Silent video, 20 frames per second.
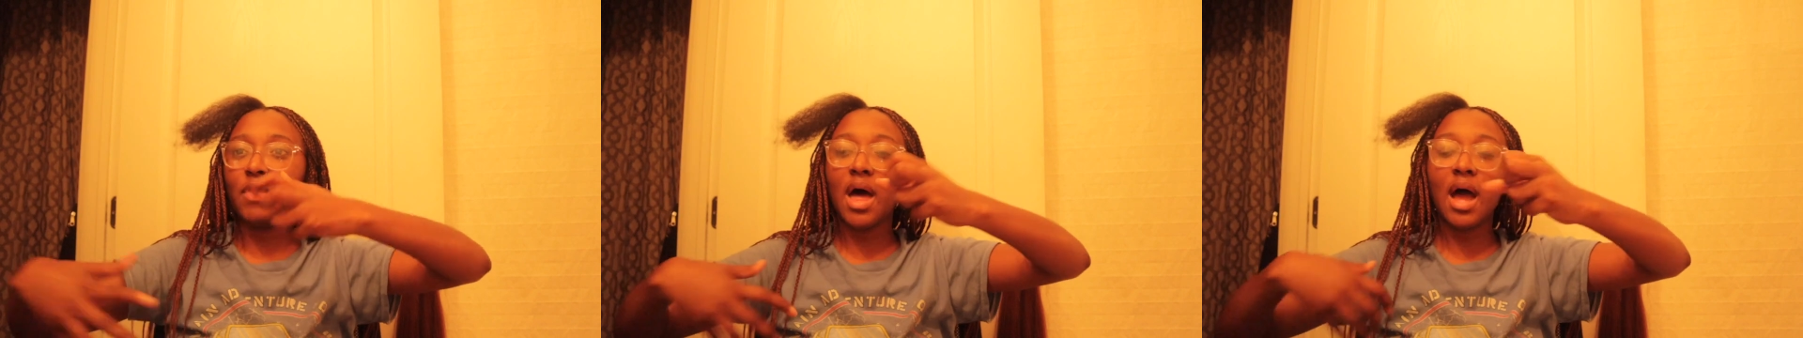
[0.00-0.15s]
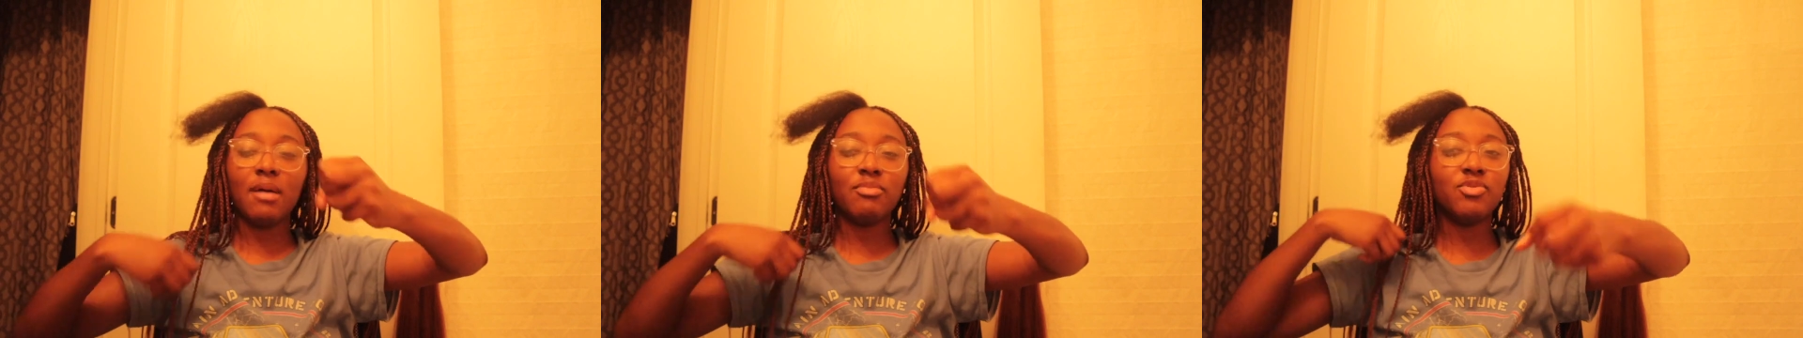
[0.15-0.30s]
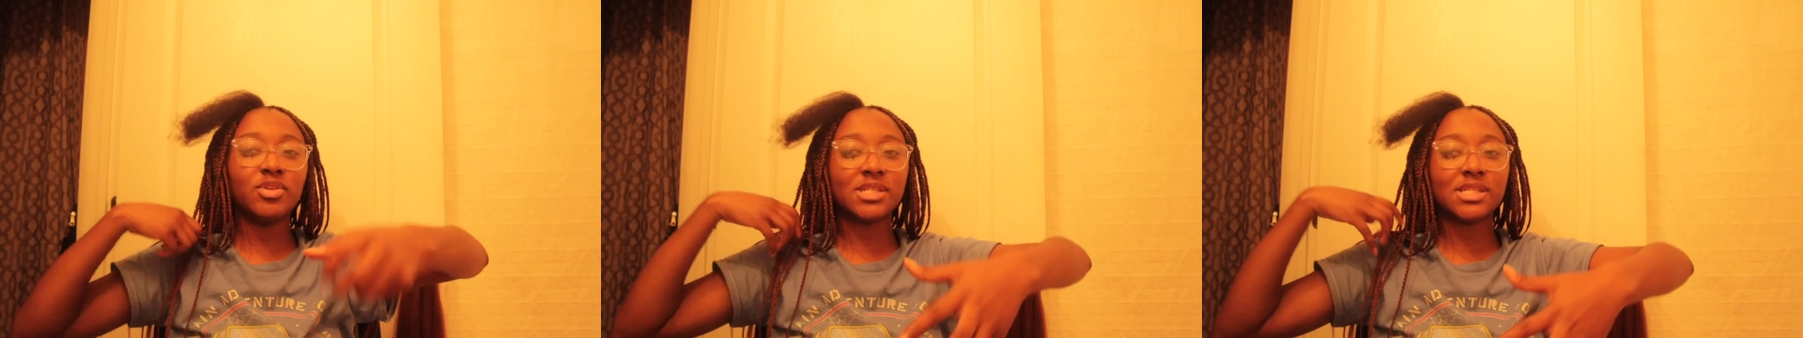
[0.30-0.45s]

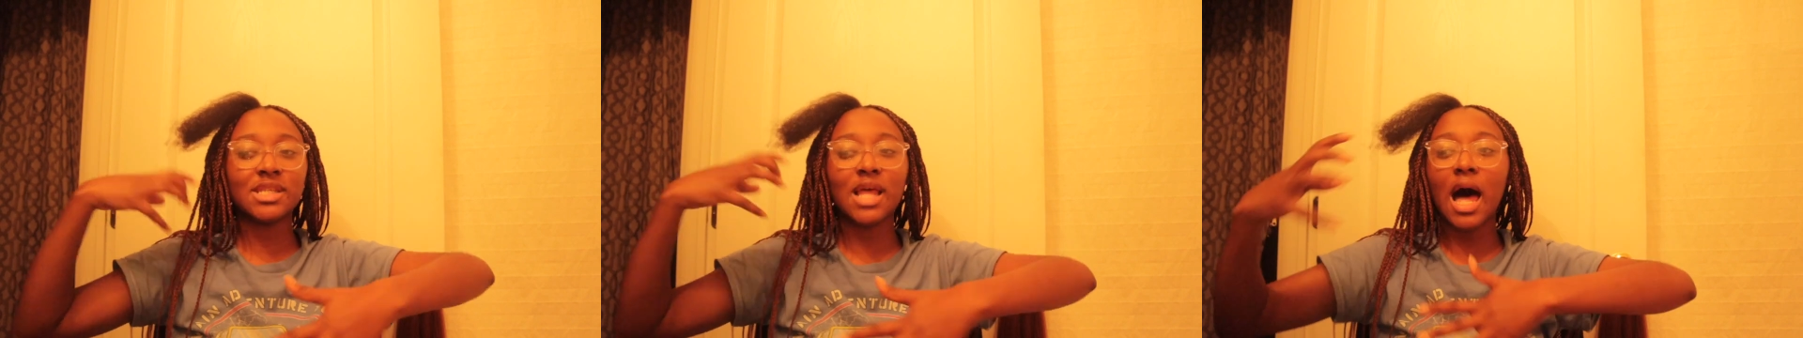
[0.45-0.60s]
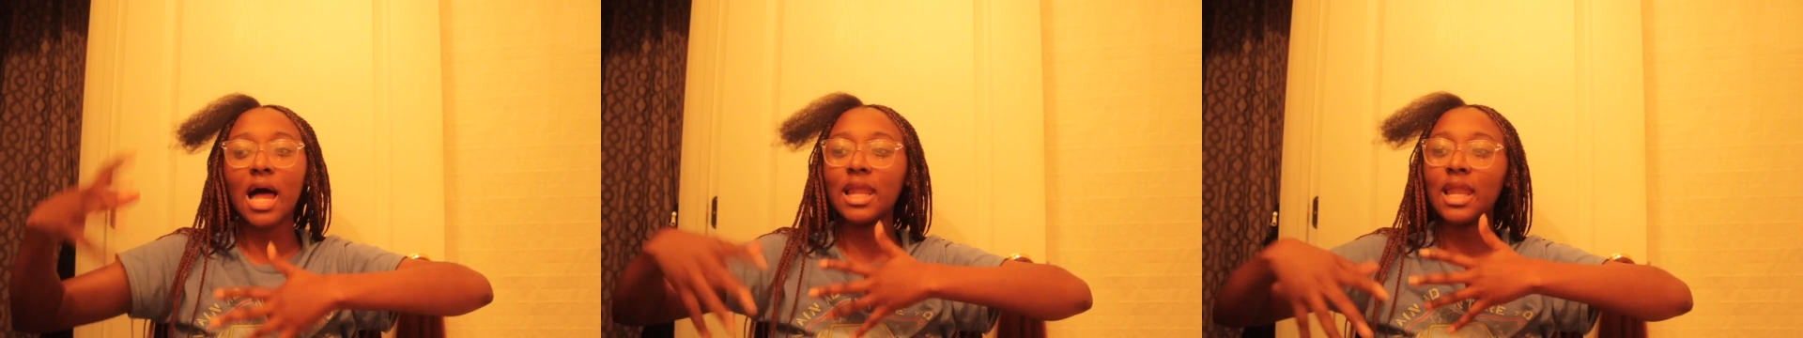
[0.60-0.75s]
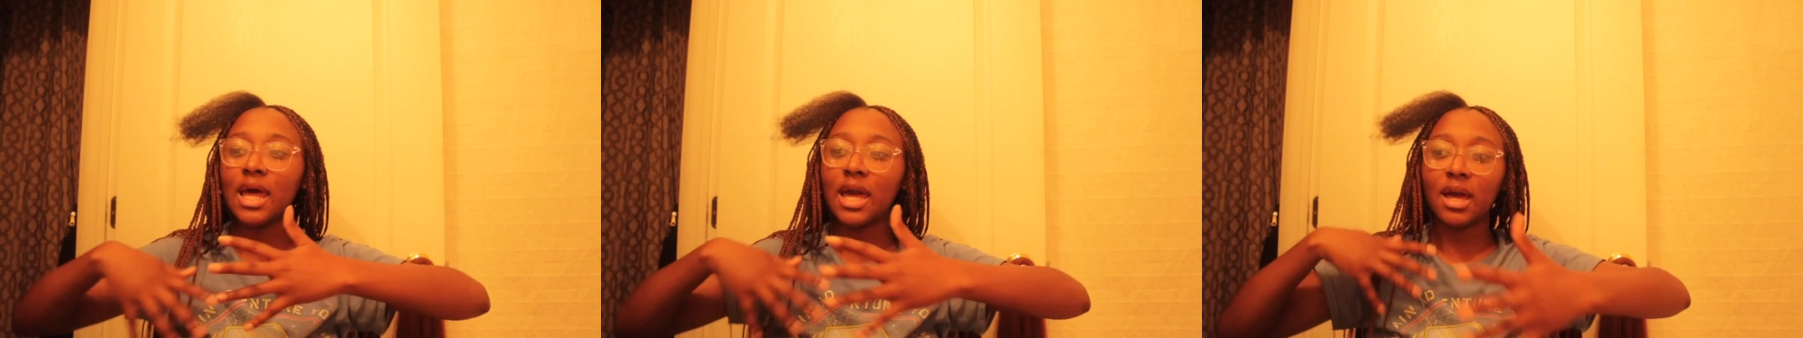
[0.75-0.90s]
I'm just
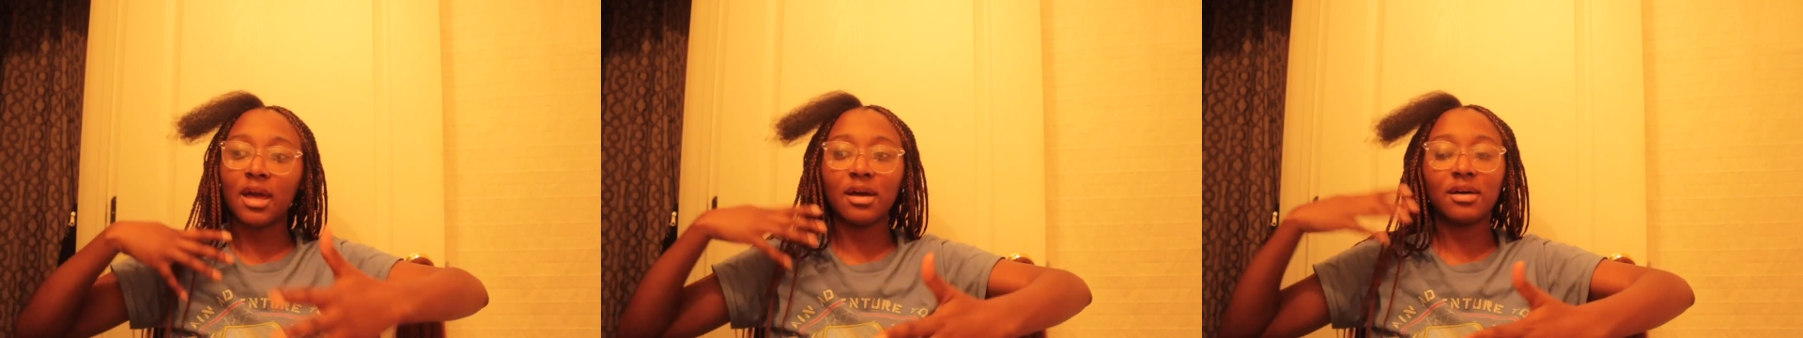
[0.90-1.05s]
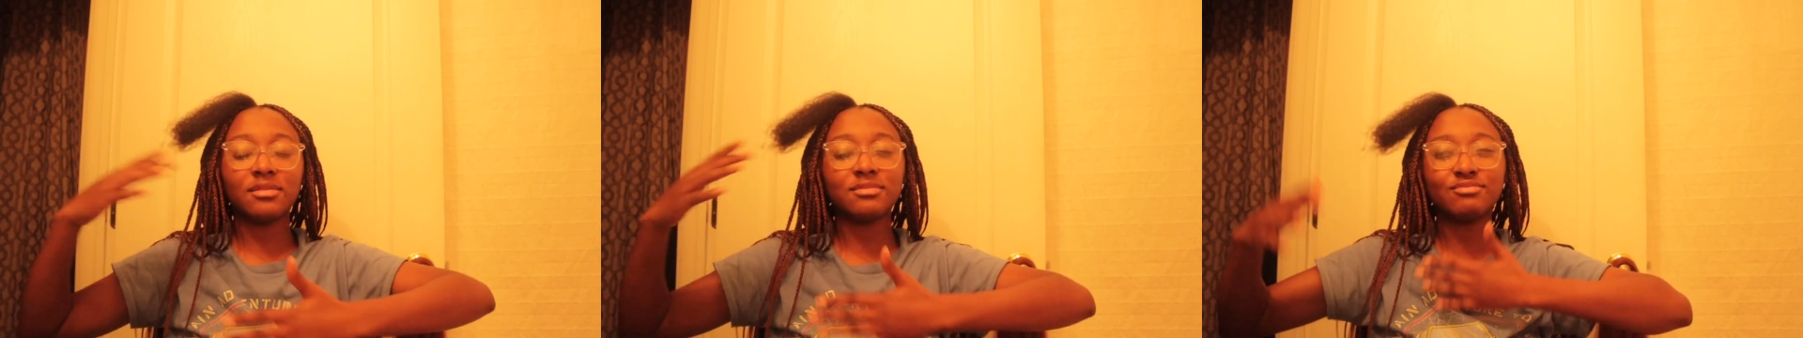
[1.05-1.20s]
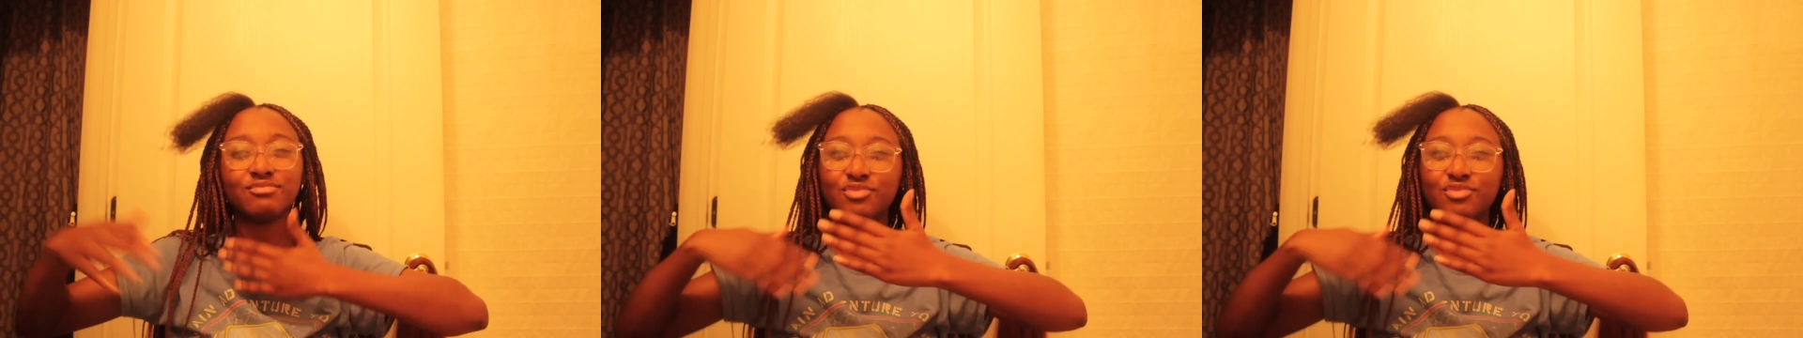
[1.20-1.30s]
not like